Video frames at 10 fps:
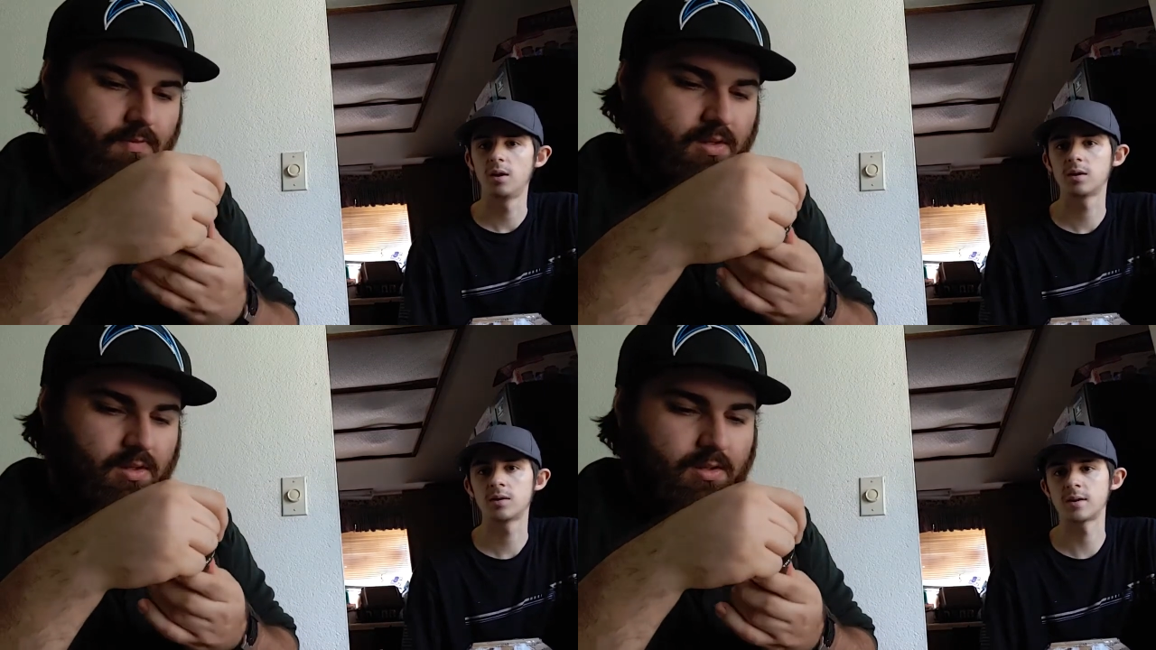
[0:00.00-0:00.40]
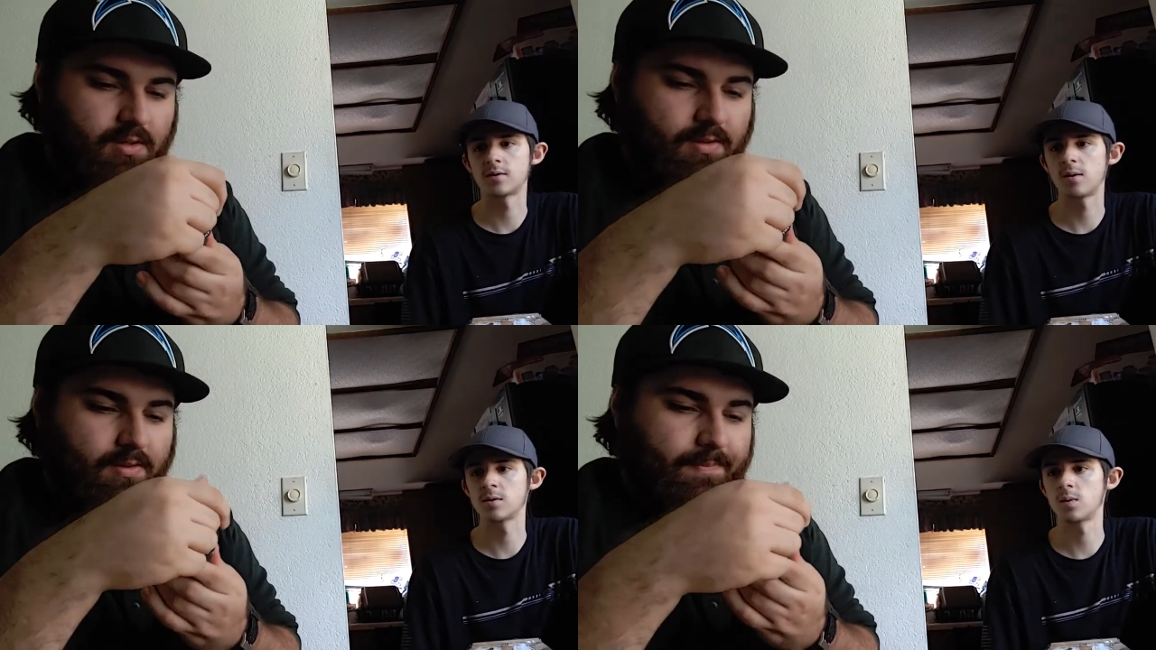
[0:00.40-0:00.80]
Speaker 1: So that's
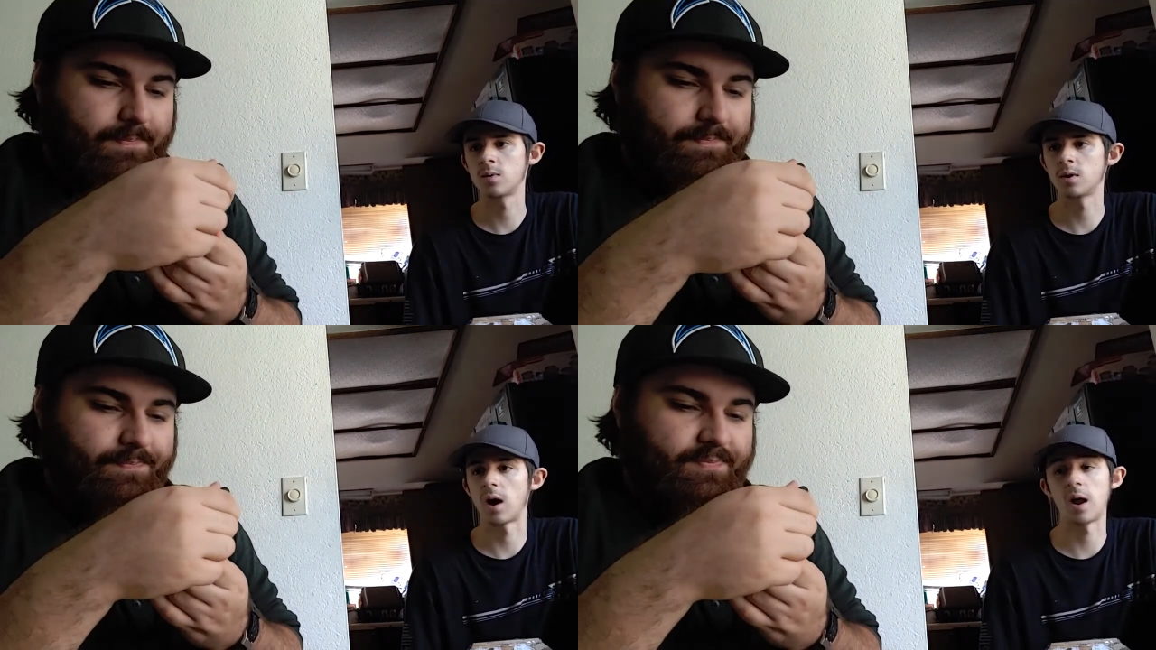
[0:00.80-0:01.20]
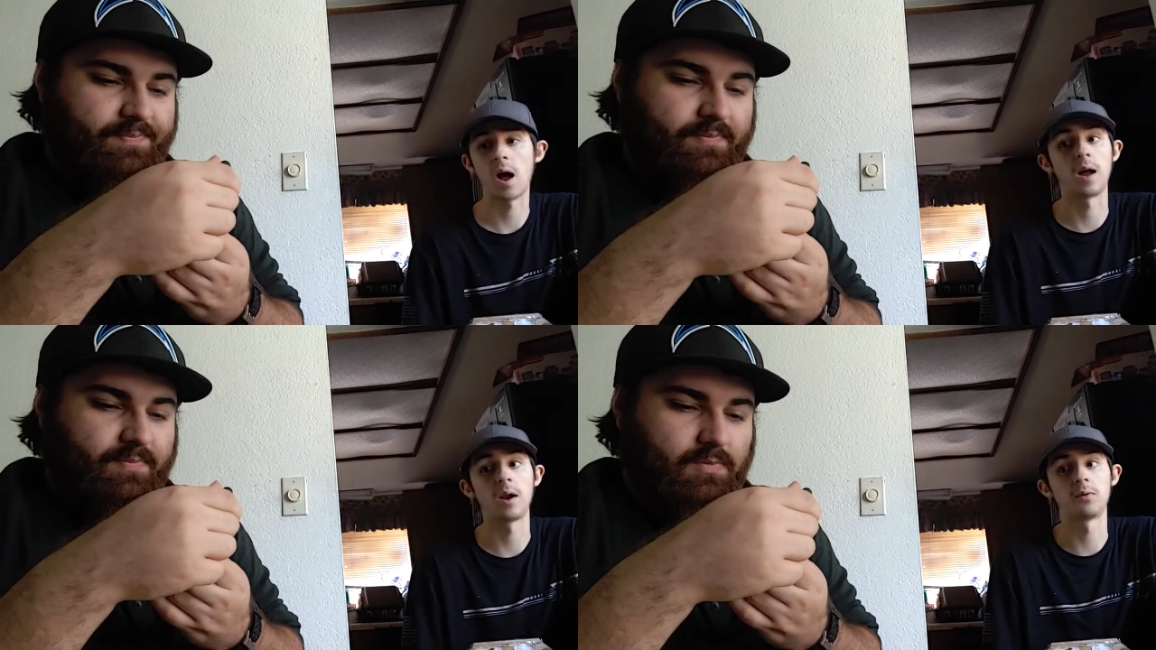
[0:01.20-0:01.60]
what I was wondering.
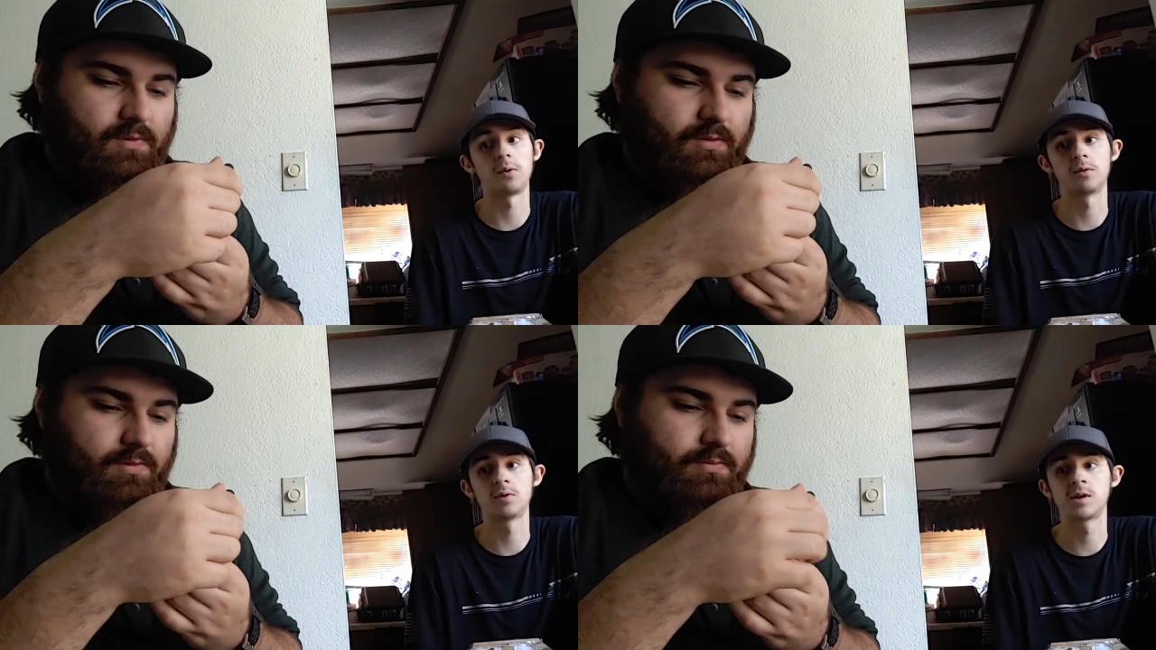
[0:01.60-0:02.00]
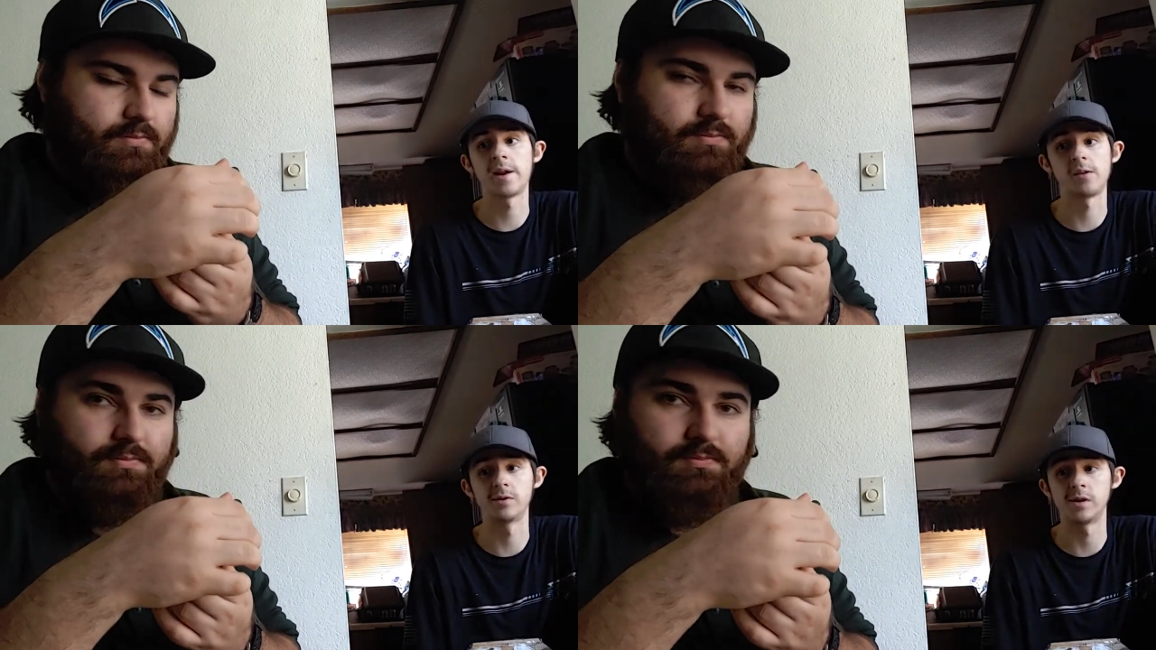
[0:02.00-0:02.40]
I, I don't understand
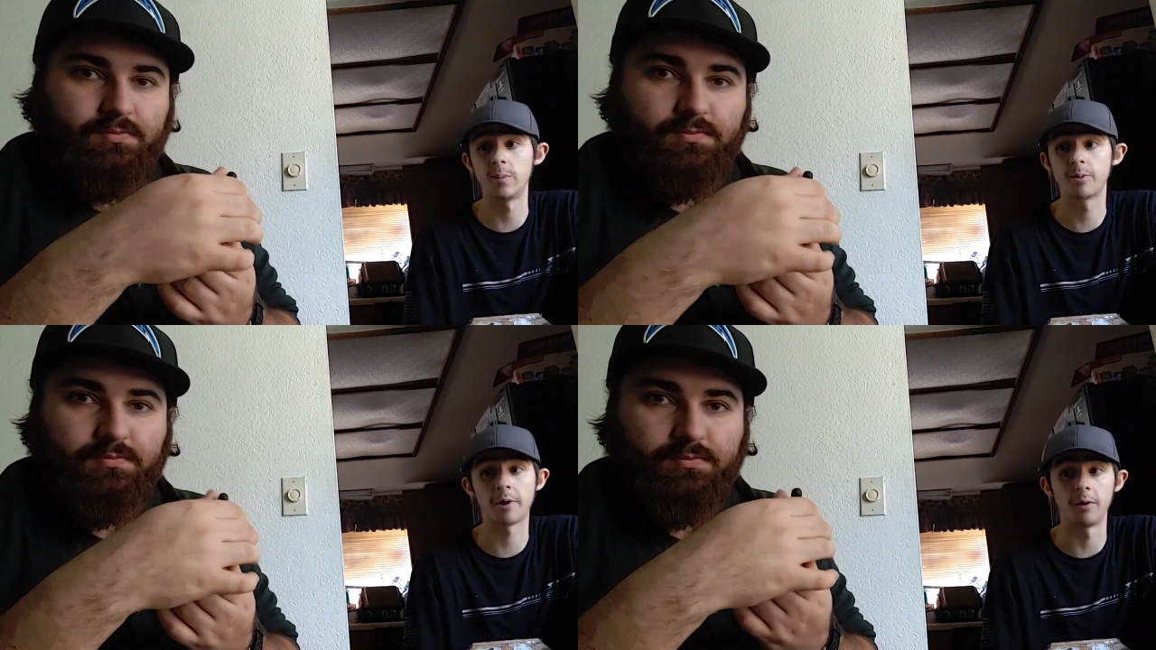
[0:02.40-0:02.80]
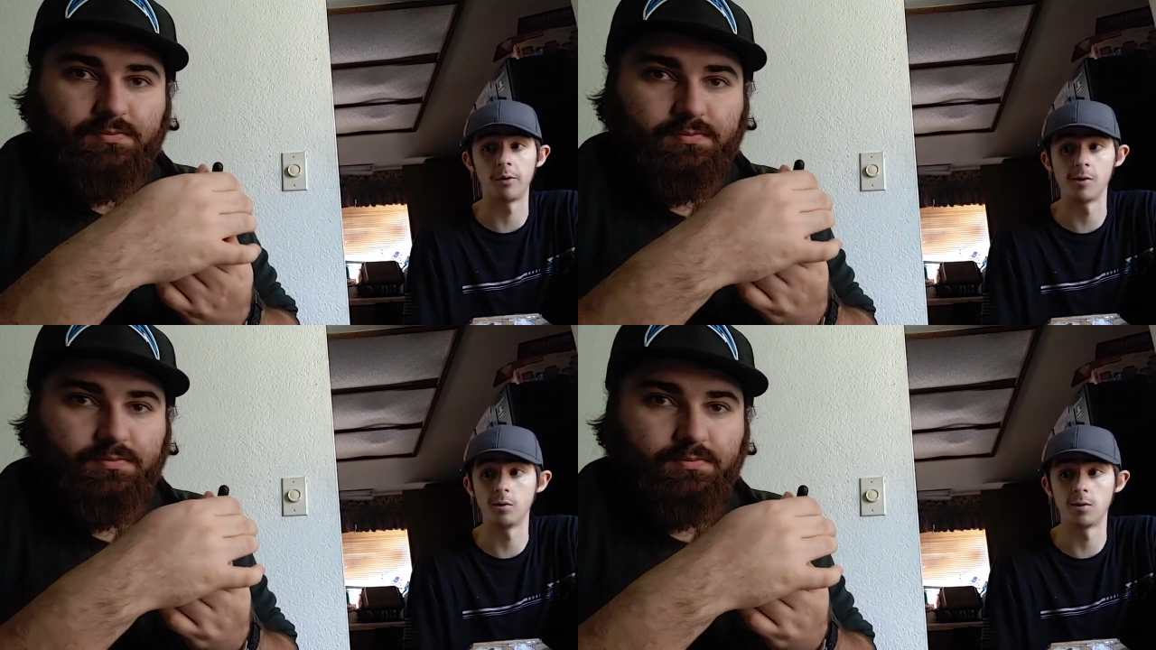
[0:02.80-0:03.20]
how there's apricot
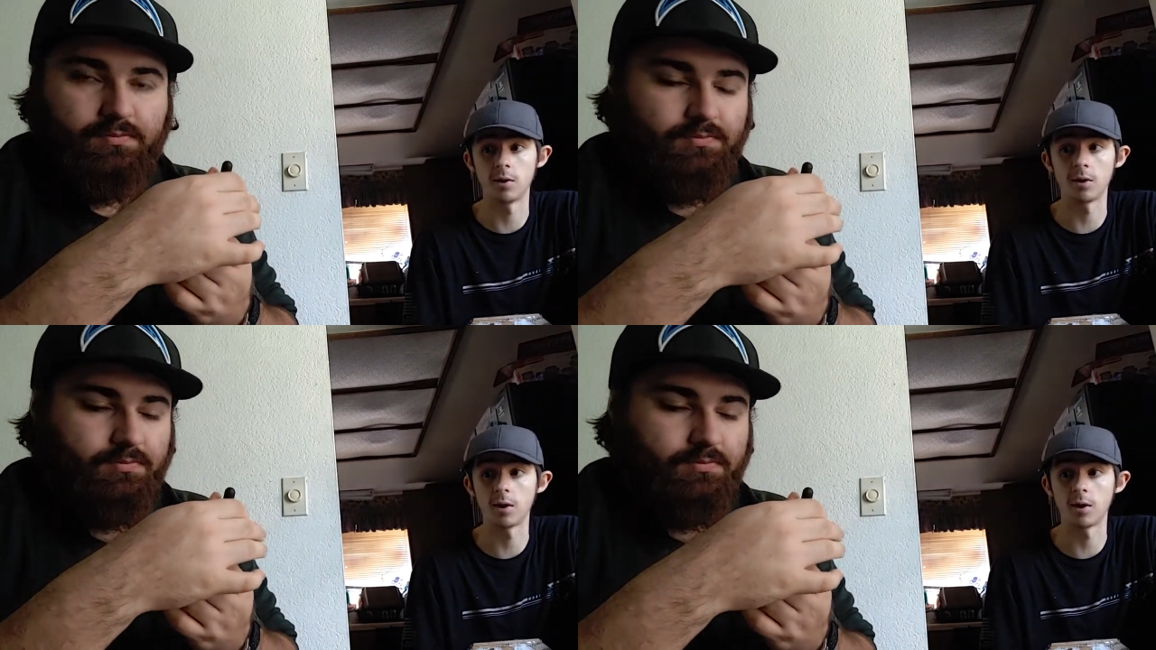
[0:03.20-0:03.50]
oil in there.